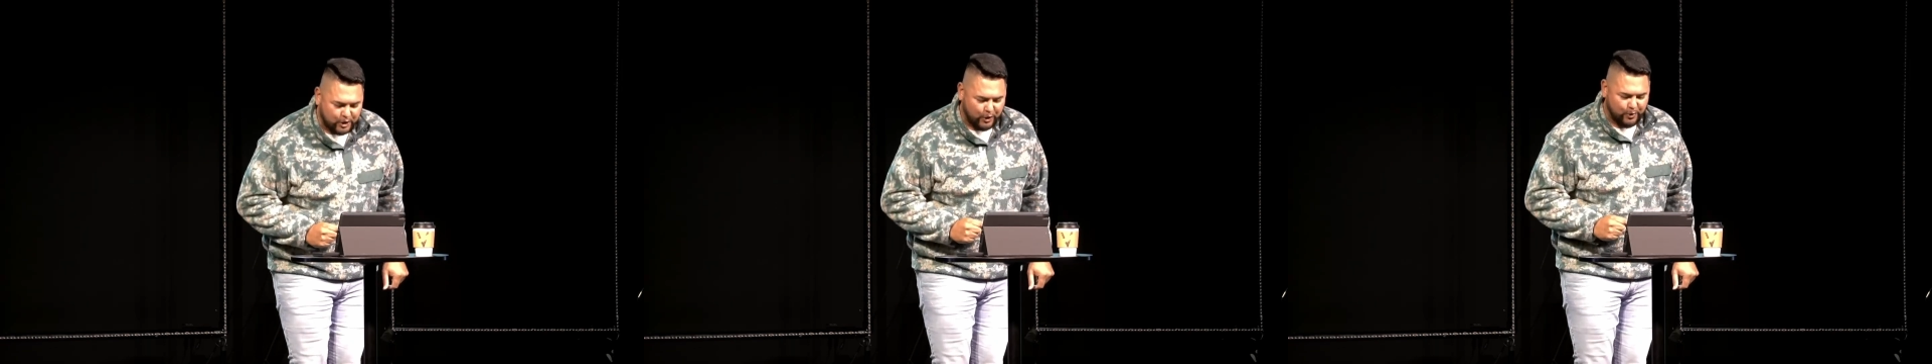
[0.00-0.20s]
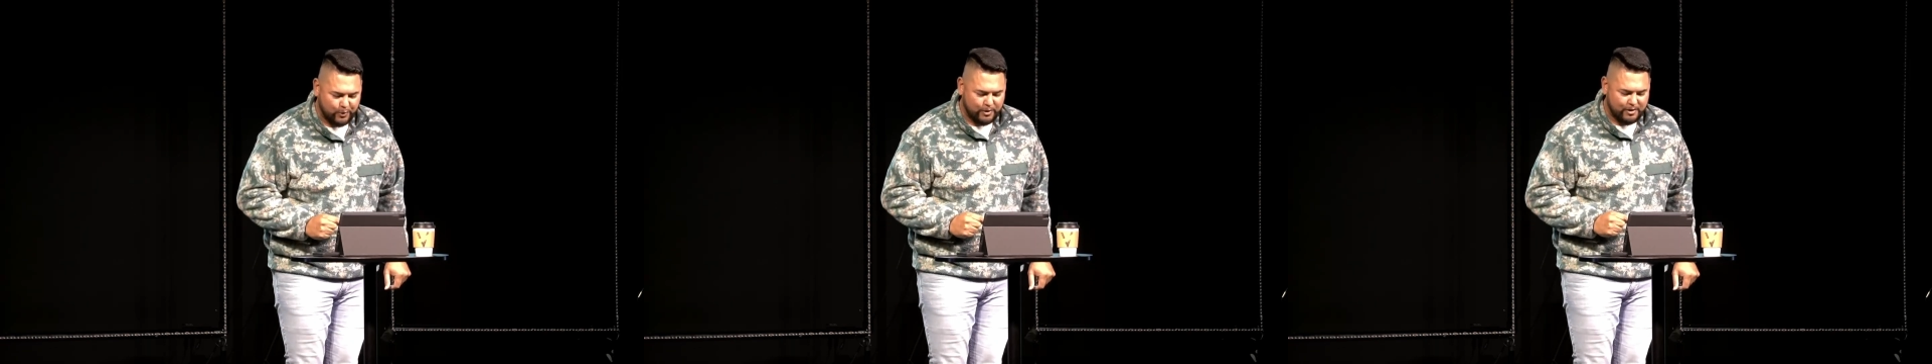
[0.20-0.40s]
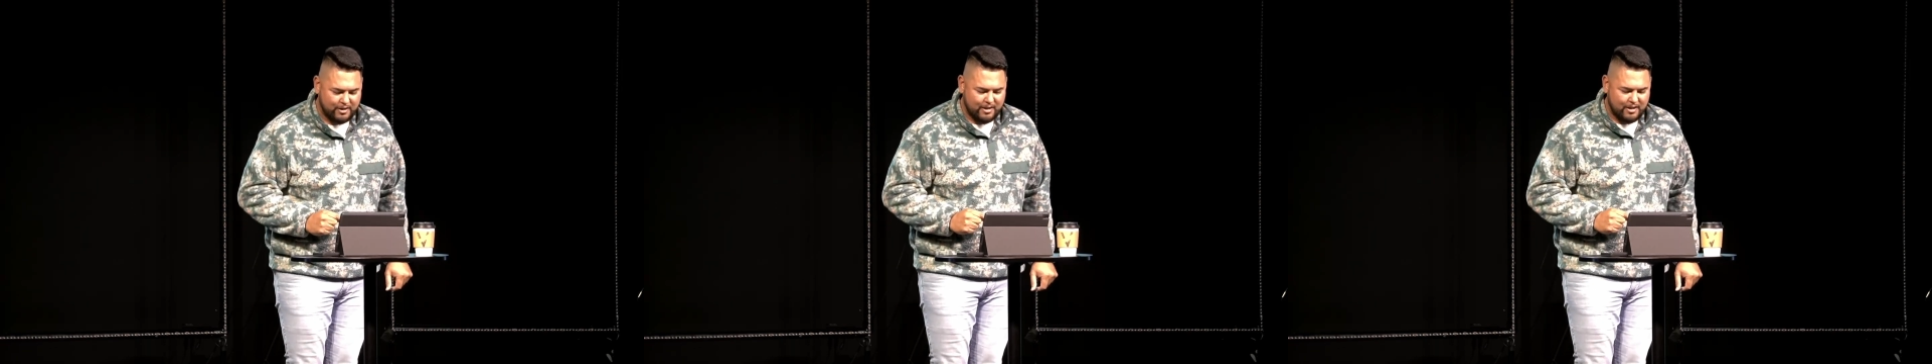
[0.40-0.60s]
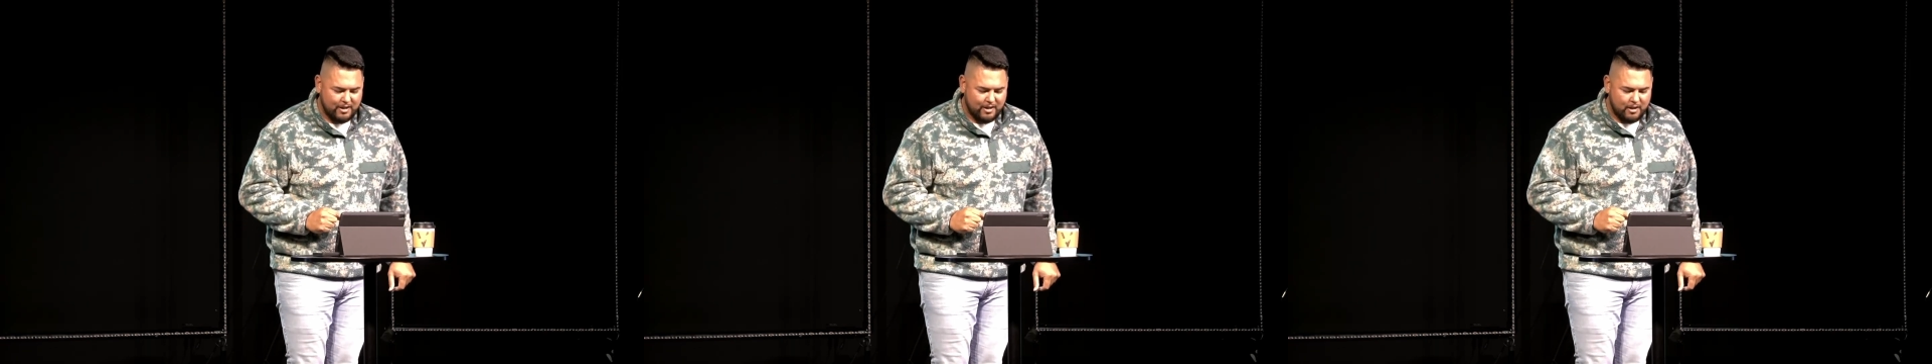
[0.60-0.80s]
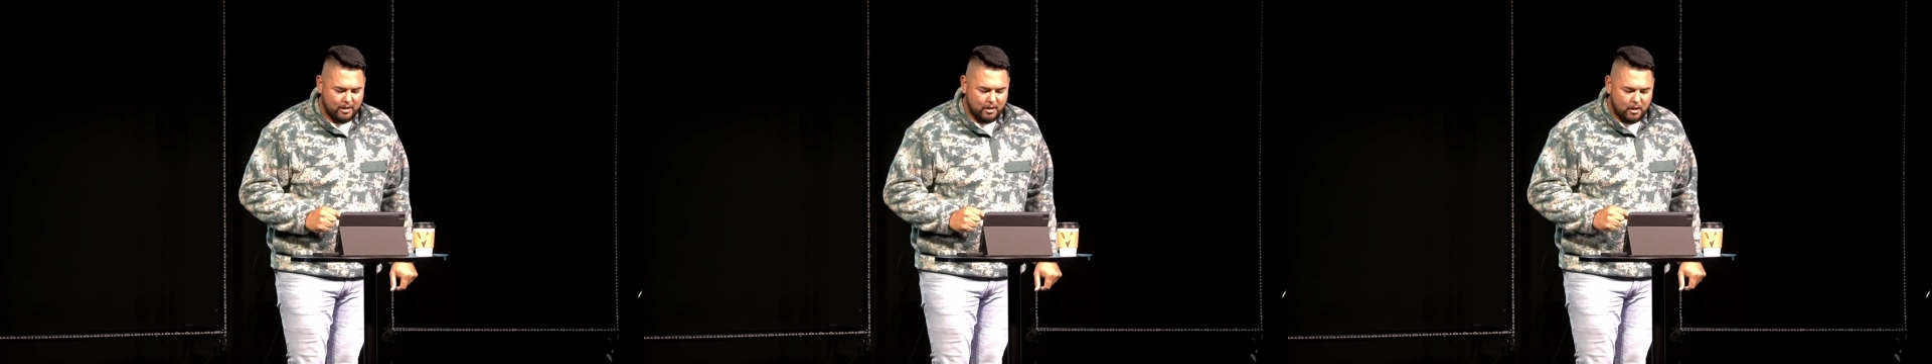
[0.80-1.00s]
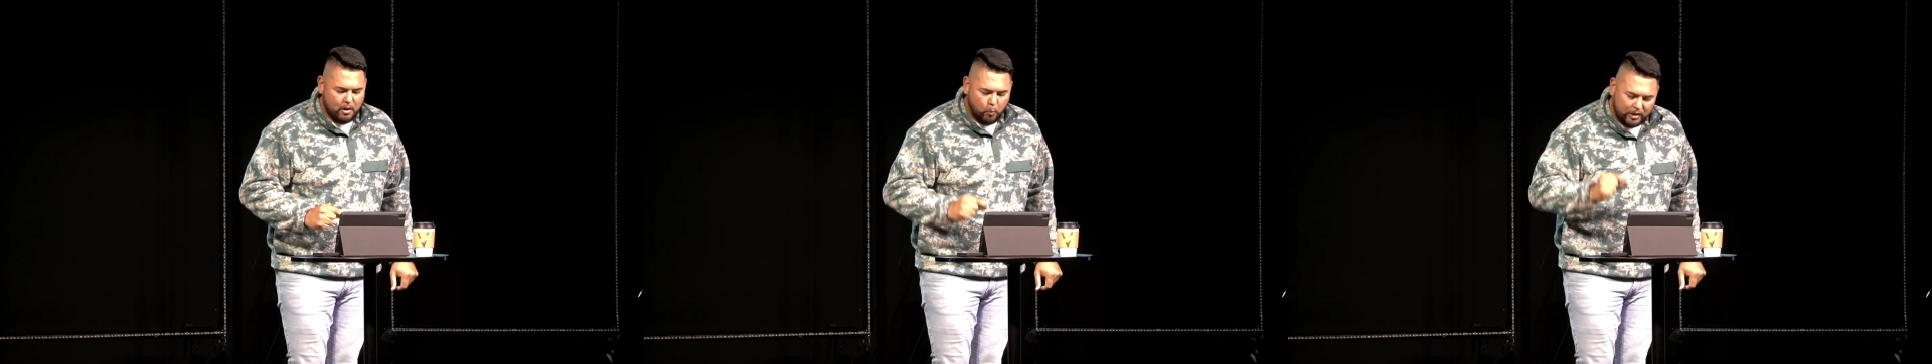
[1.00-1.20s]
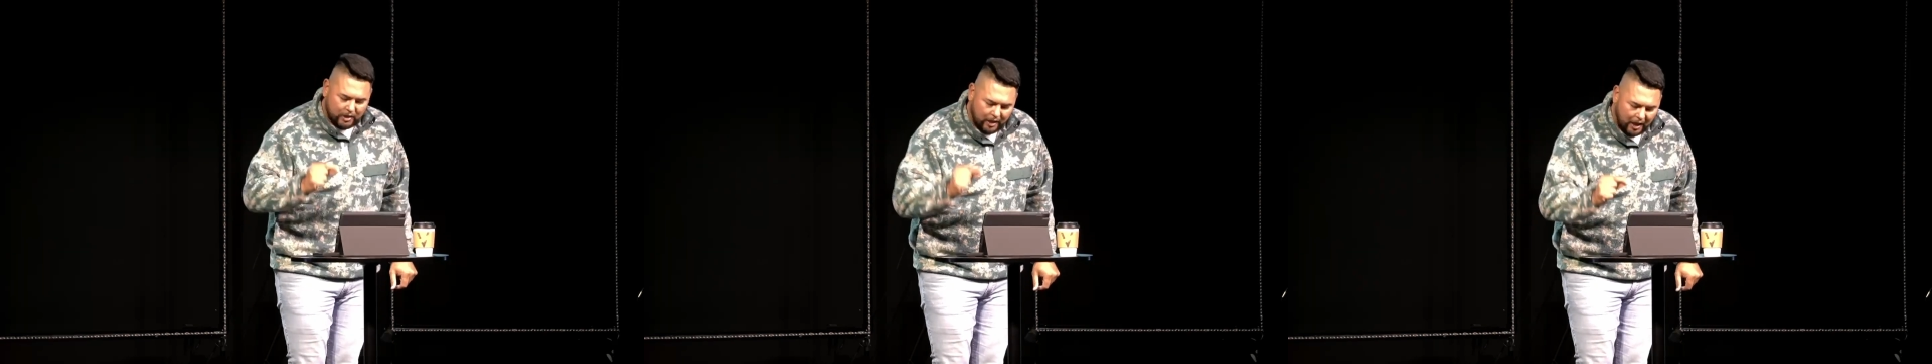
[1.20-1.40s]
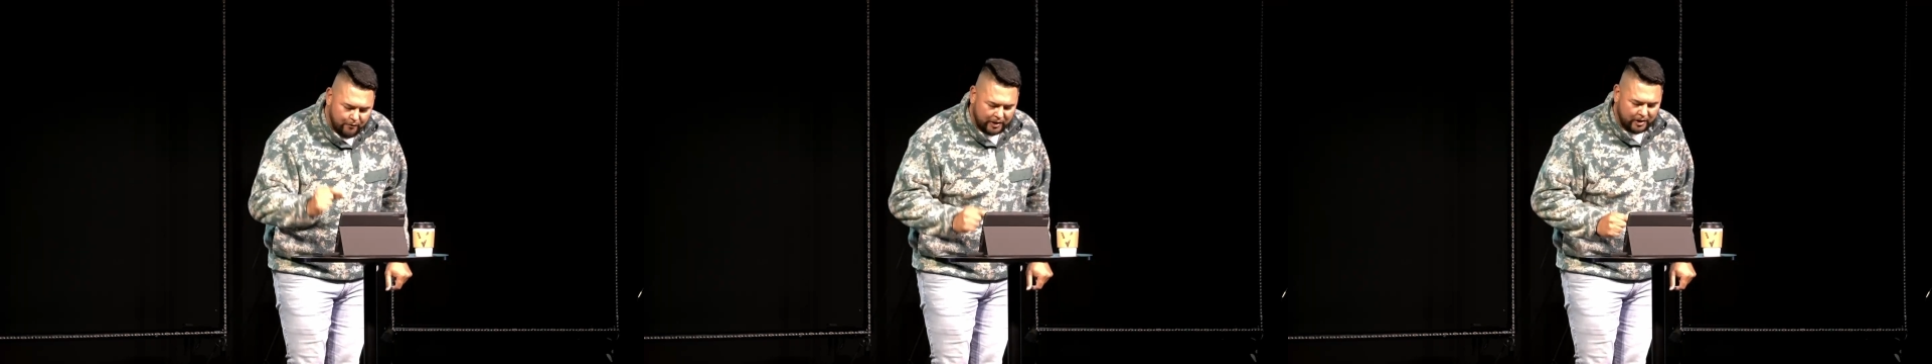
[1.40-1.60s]
you with
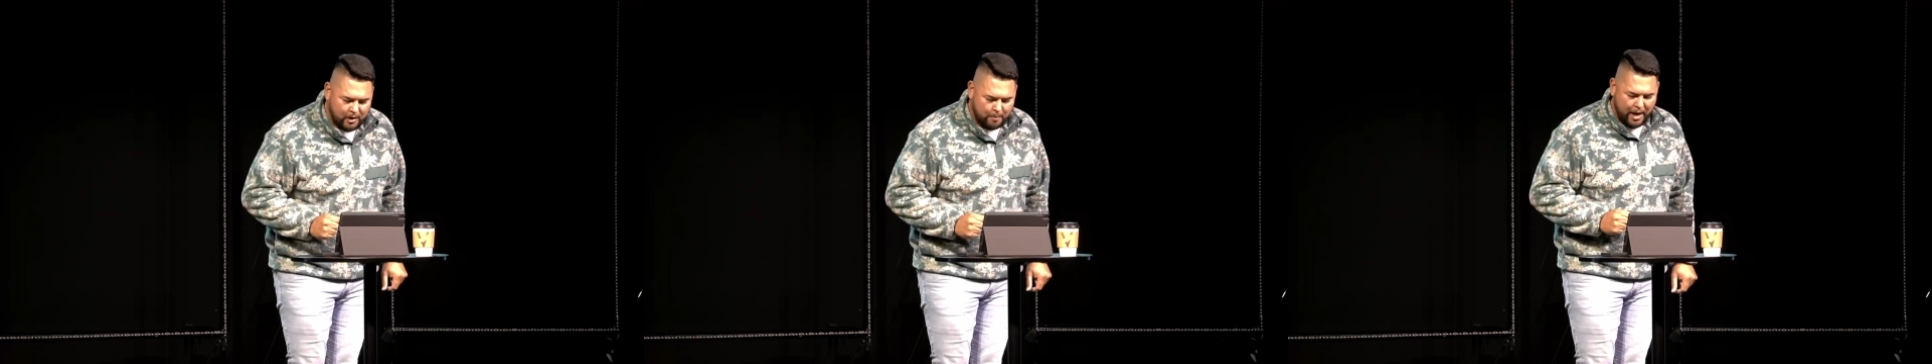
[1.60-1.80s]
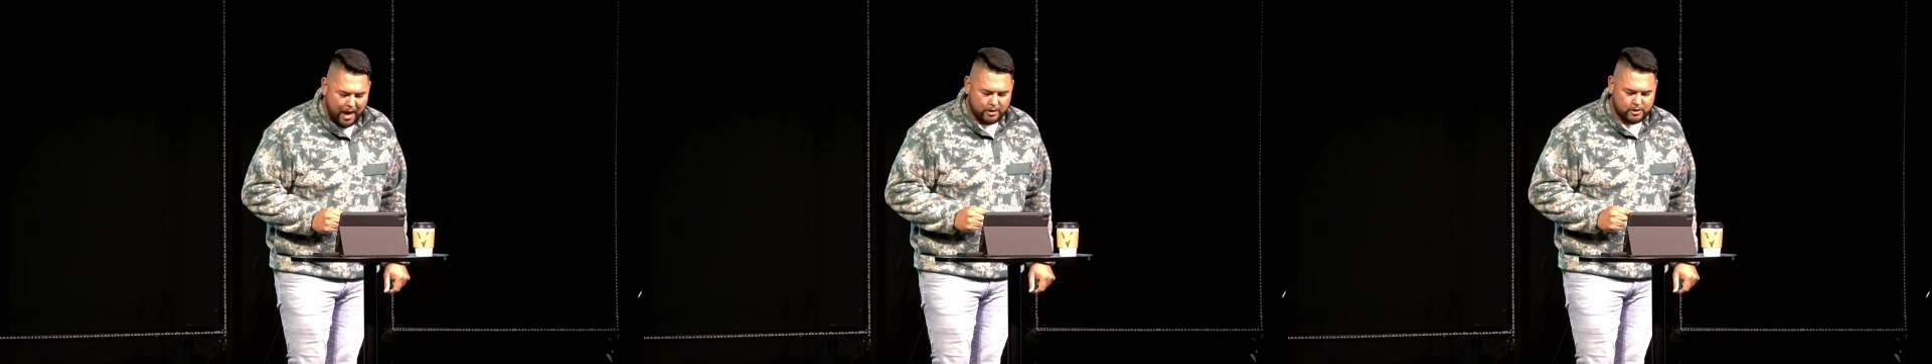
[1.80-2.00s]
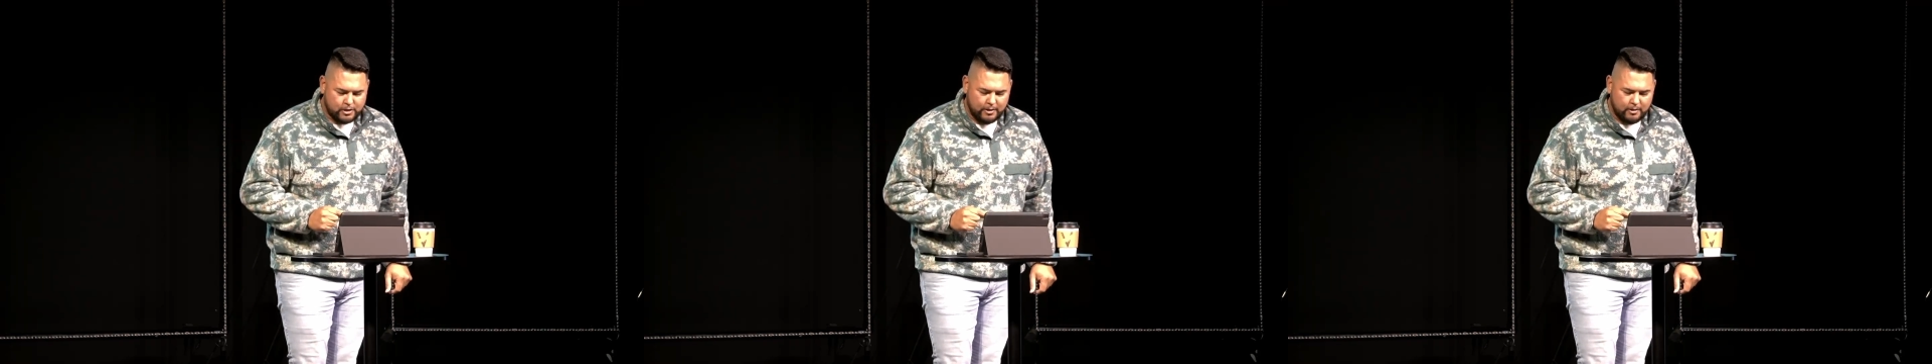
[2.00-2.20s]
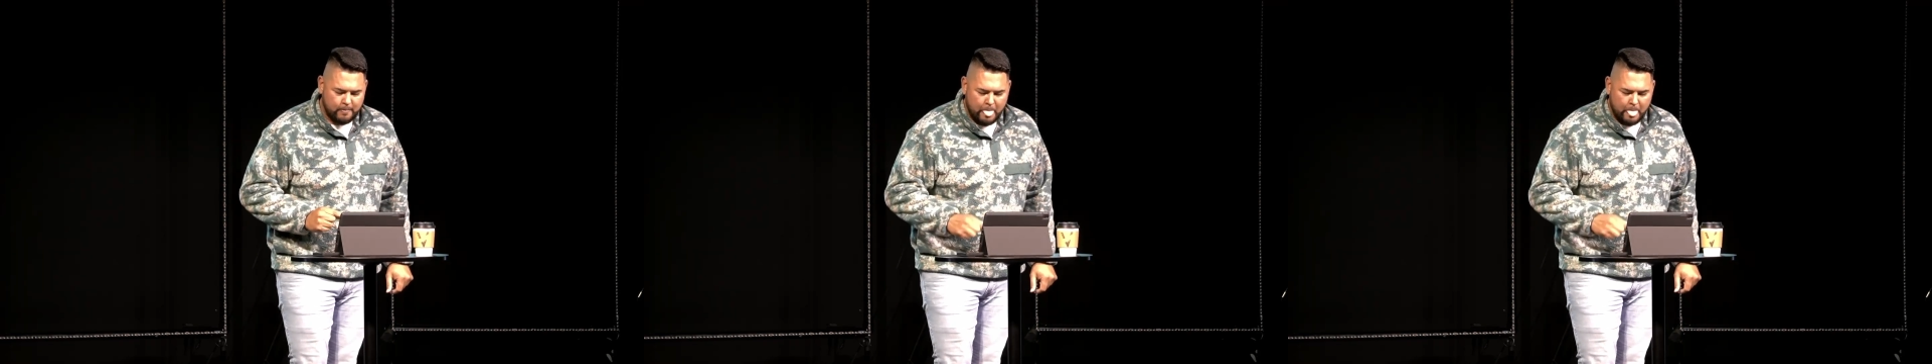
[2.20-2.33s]
love and compassion,